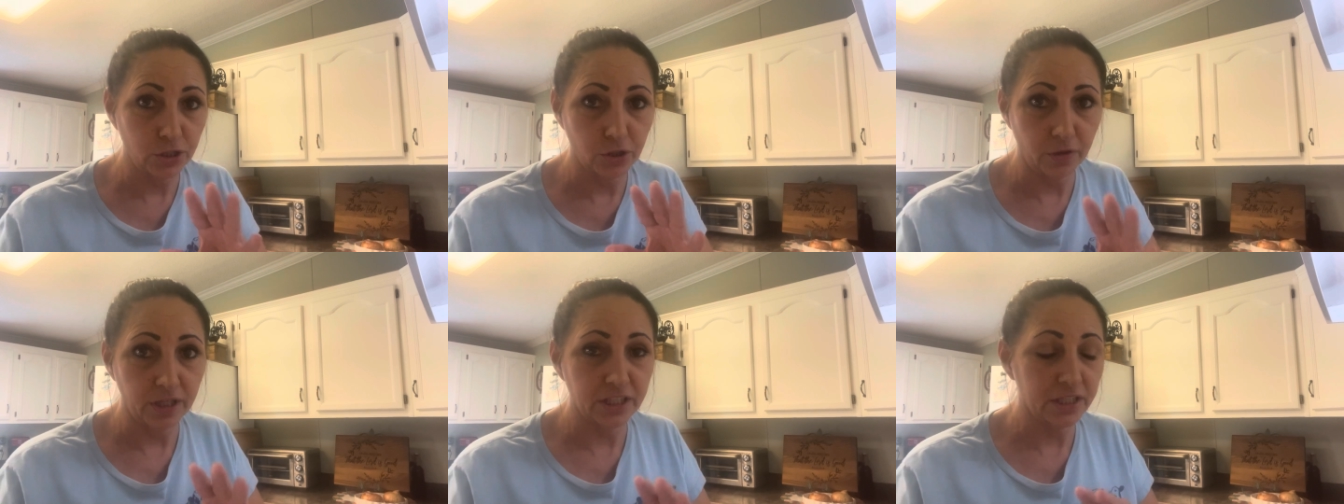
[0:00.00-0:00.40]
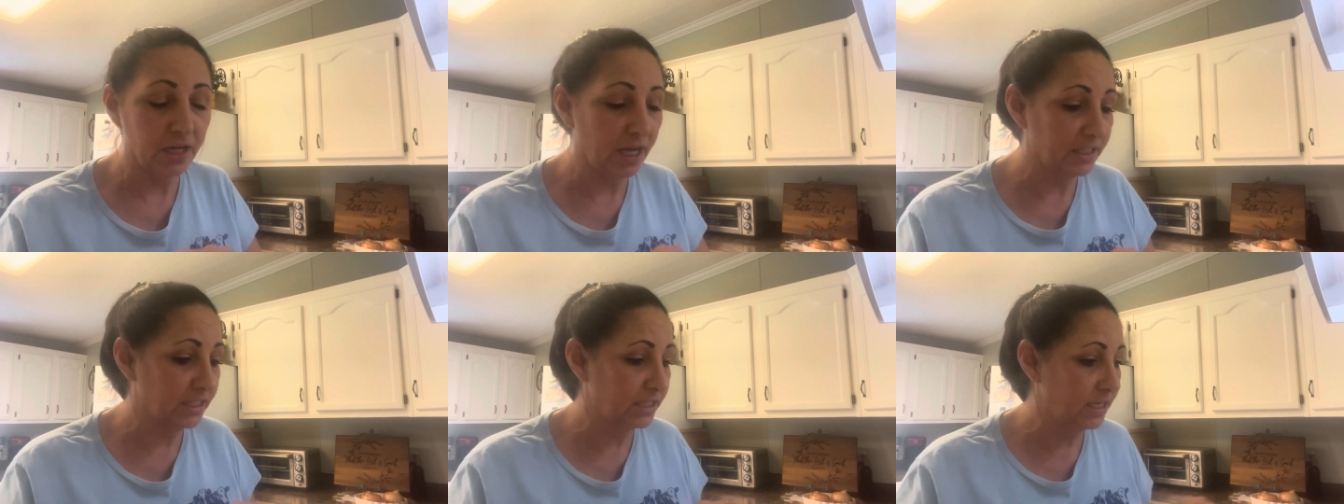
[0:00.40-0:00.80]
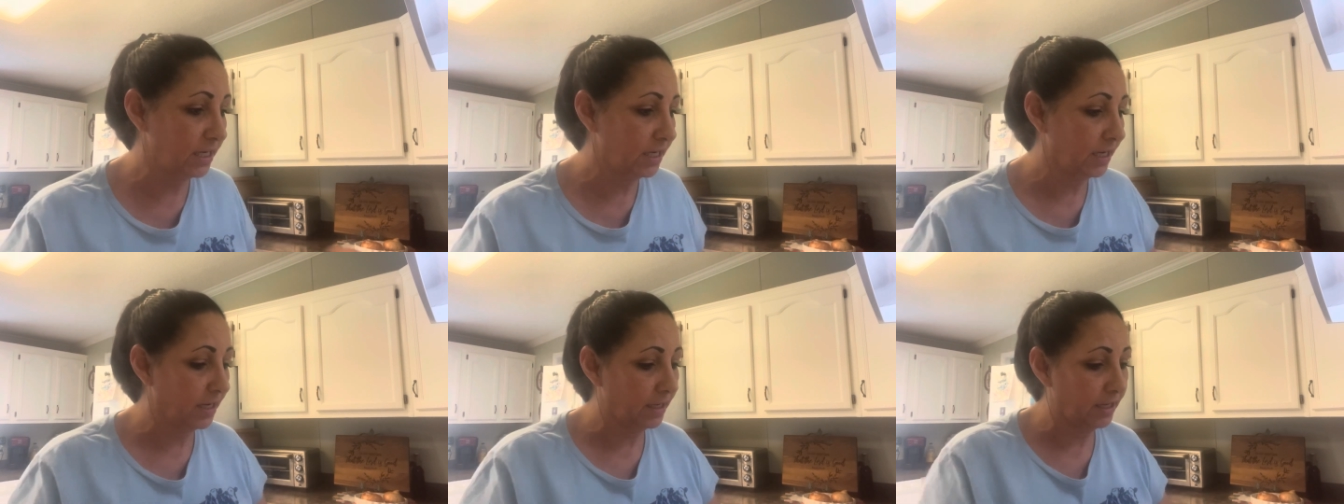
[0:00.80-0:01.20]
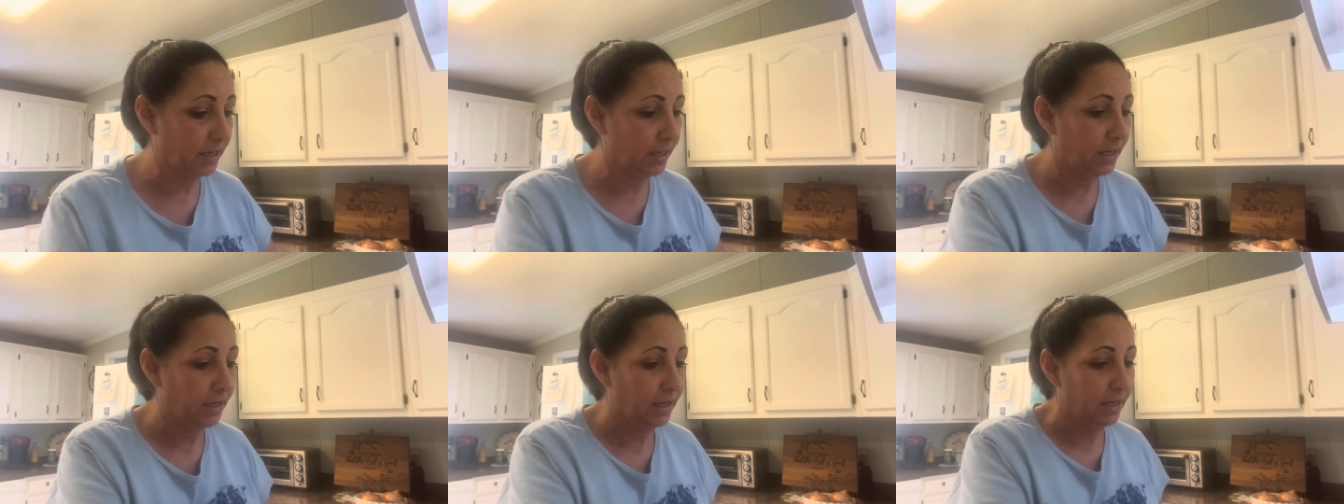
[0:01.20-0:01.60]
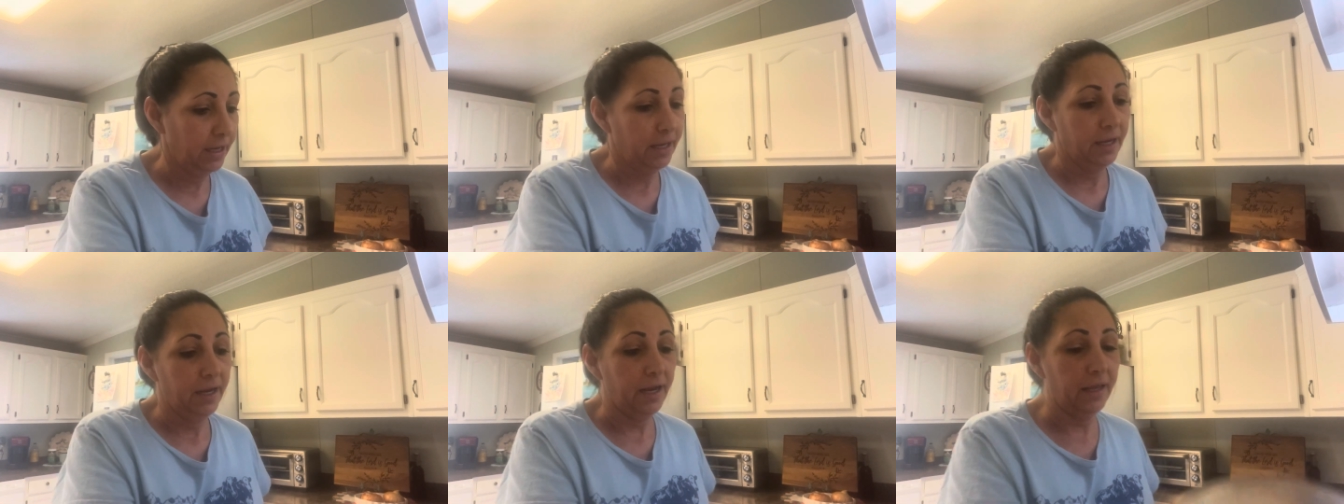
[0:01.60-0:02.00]
sure it's not sticky.
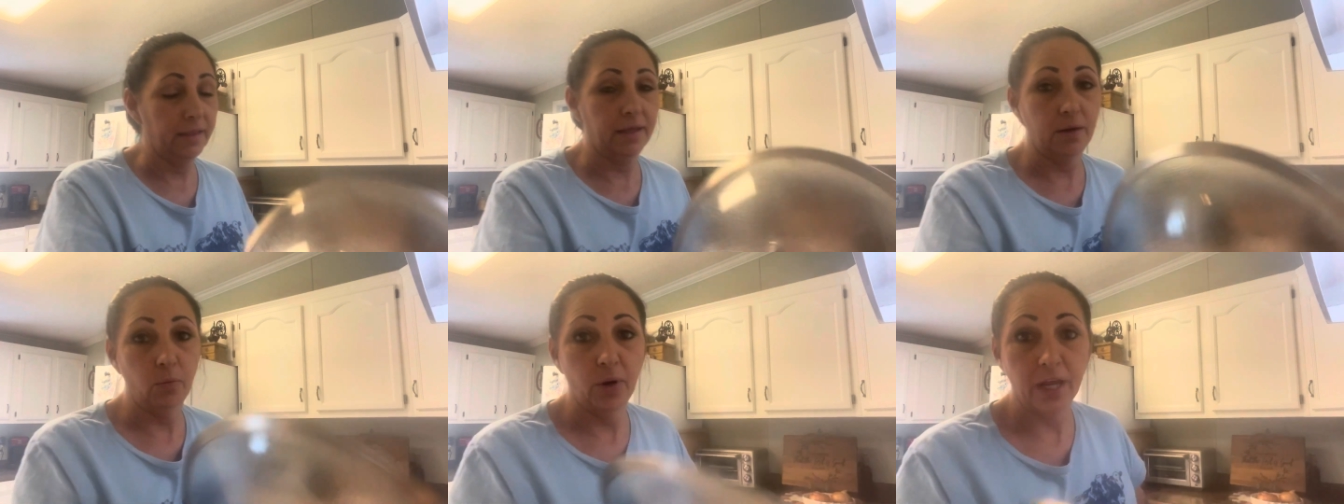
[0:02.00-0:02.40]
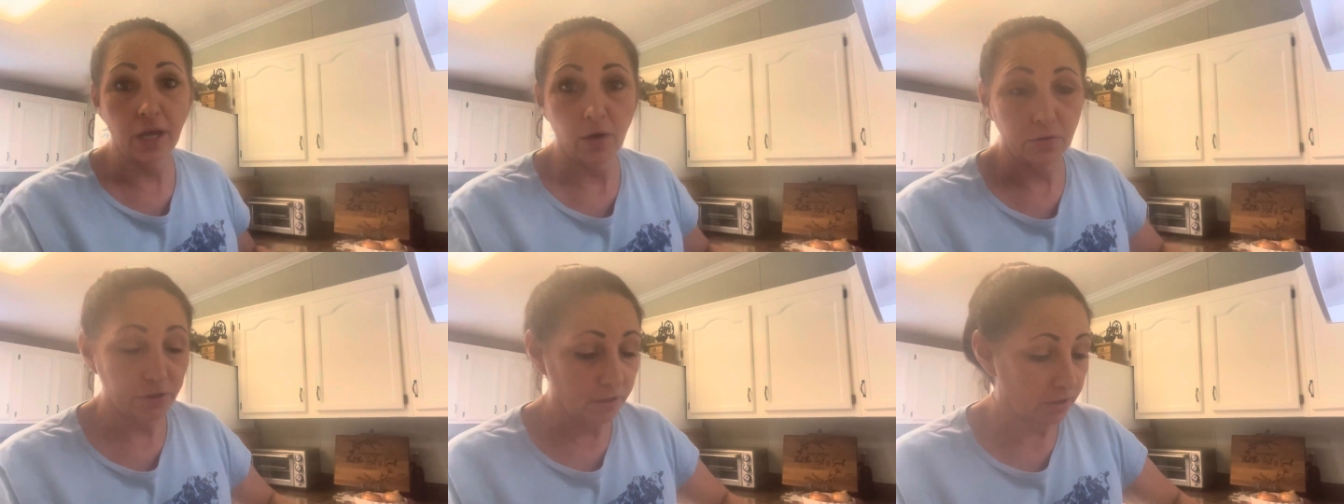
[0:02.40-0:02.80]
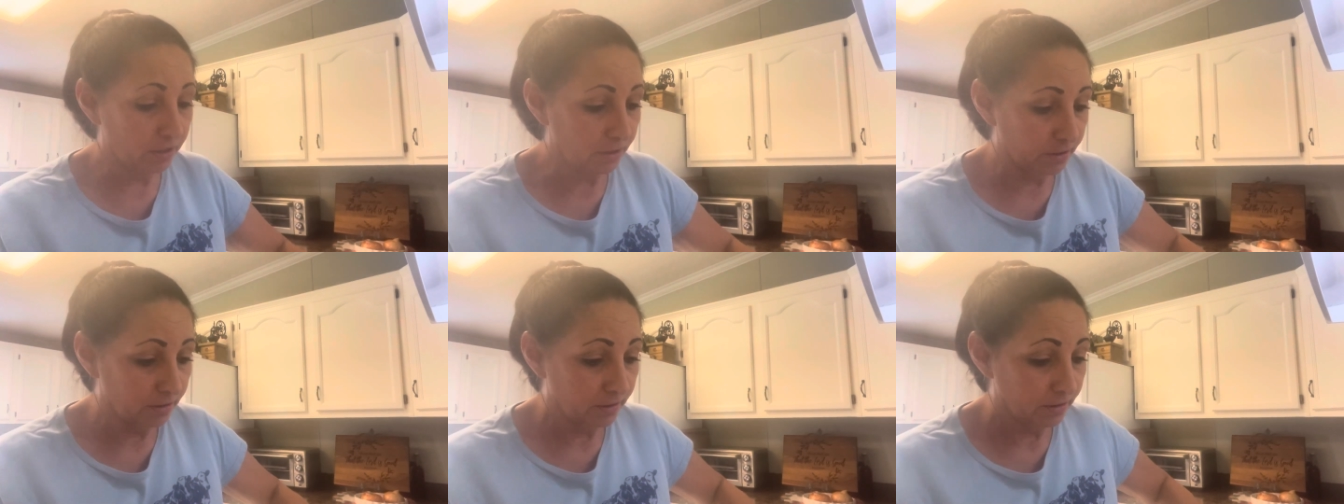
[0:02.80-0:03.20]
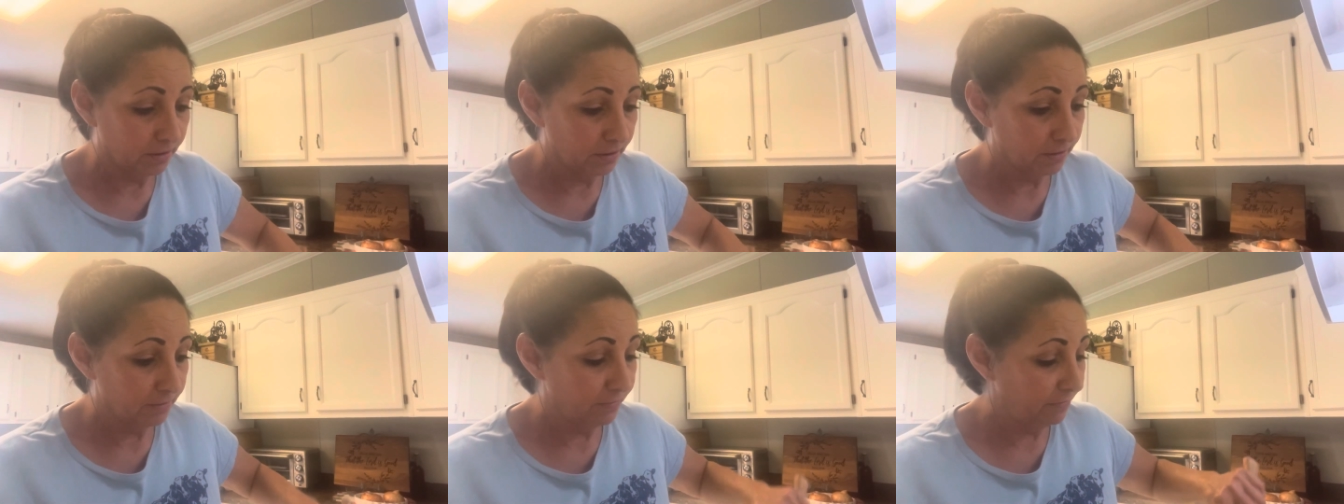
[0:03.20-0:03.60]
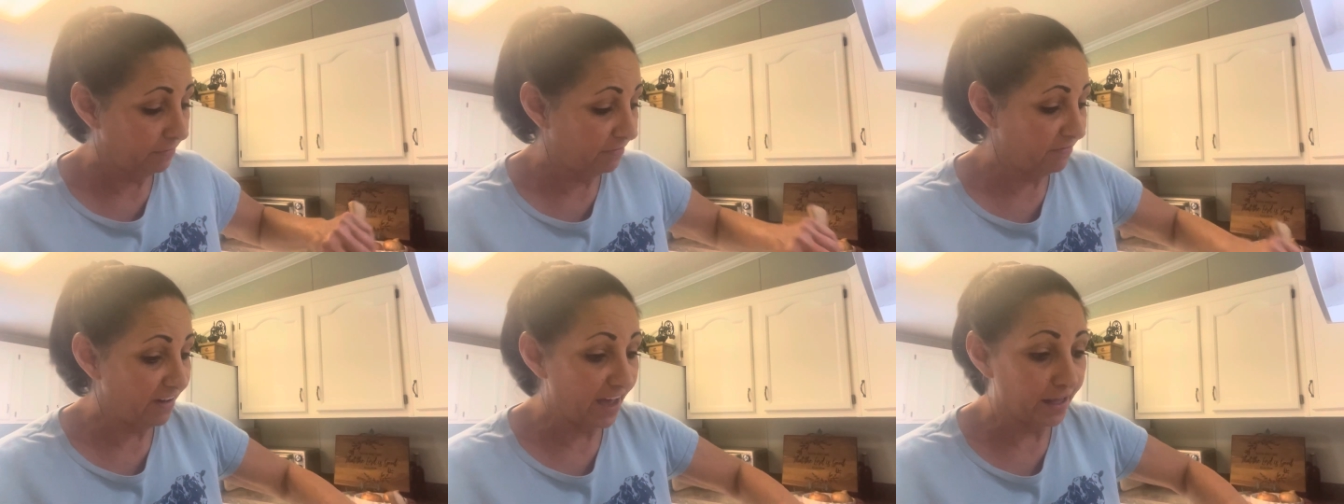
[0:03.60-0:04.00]
And then we go to the
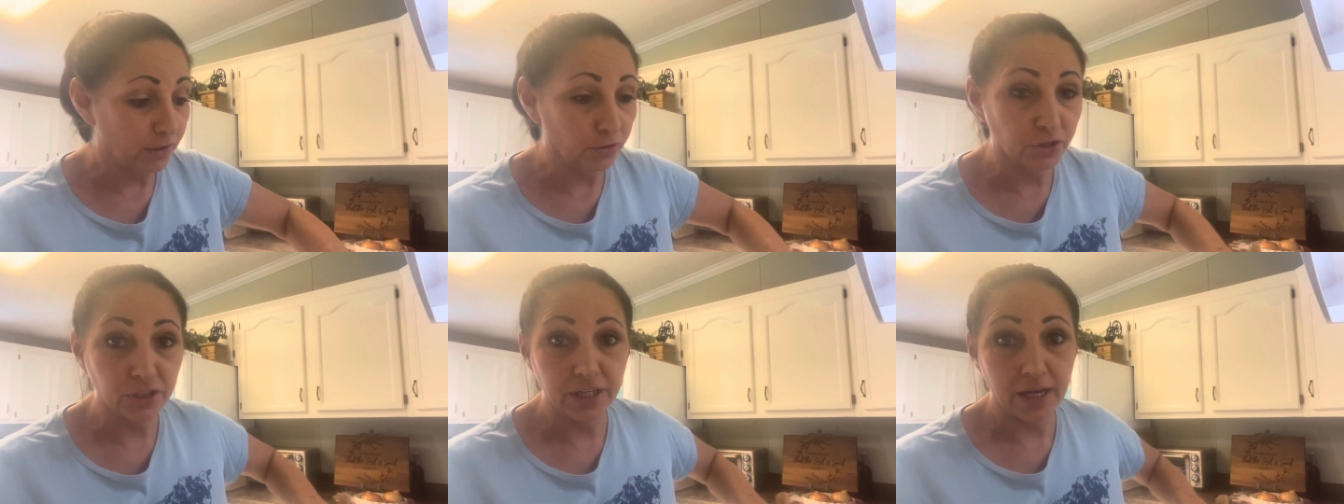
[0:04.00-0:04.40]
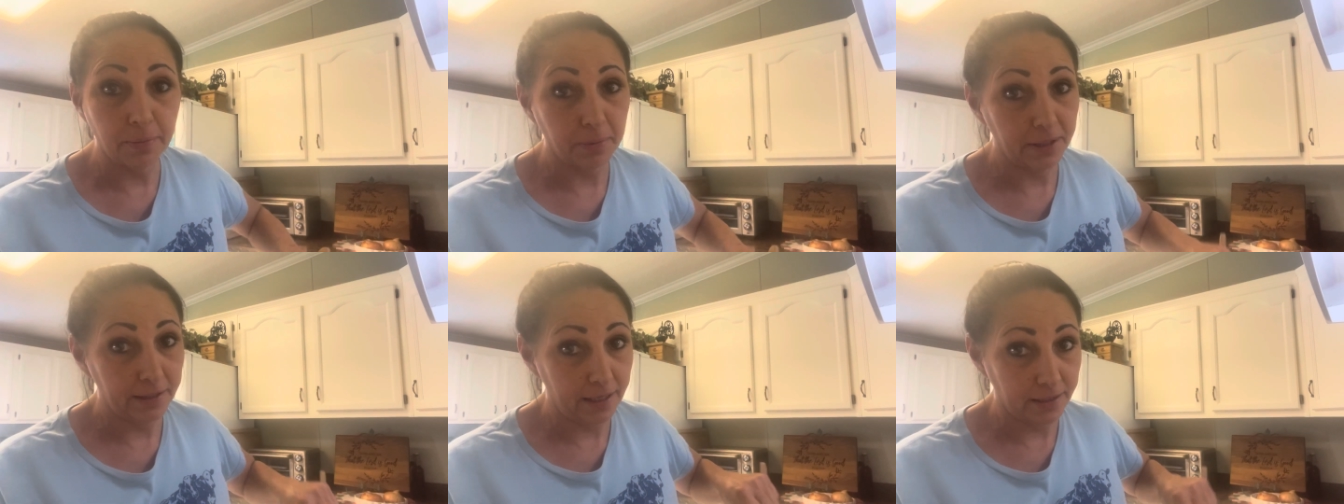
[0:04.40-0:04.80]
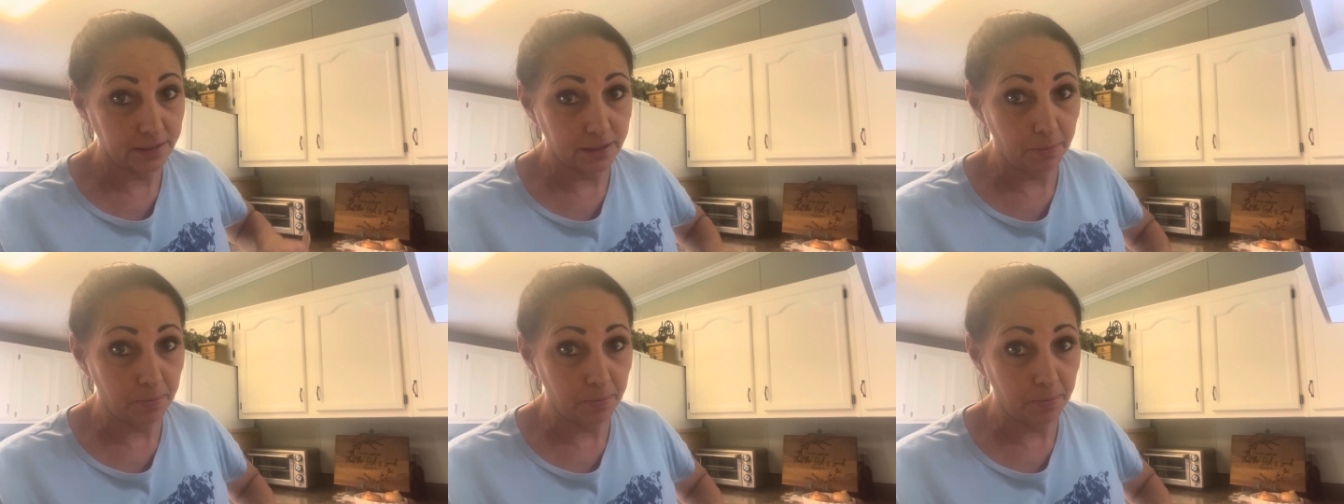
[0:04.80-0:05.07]
final step, and that's the